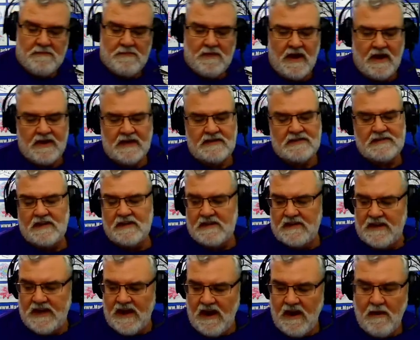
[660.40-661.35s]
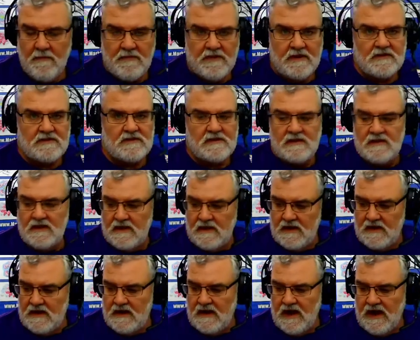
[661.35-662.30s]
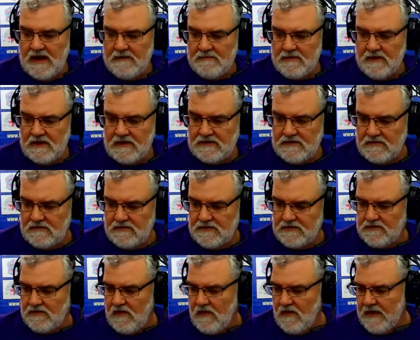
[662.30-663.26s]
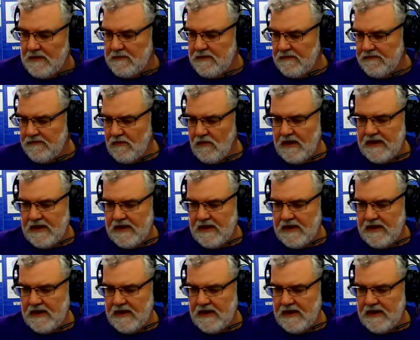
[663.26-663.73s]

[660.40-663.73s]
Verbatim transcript: not going to tell you now. I'm going to I'm going to do the drawing before I